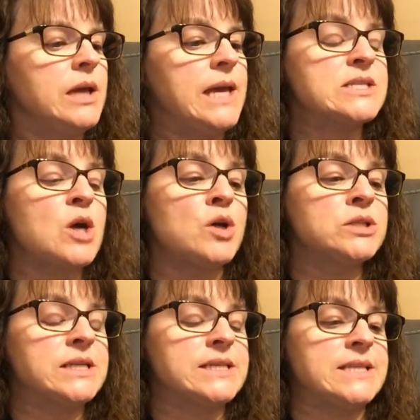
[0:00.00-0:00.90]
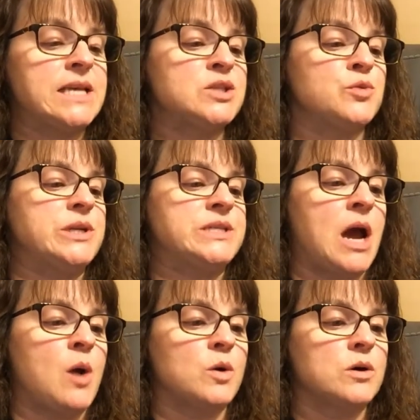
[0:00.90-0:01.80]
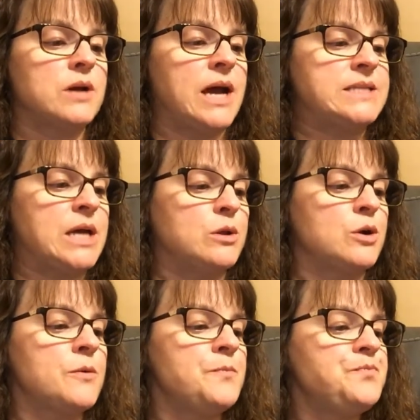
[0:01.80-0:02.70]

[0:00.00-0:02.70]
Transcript: It's called an accessory tower, I tell her.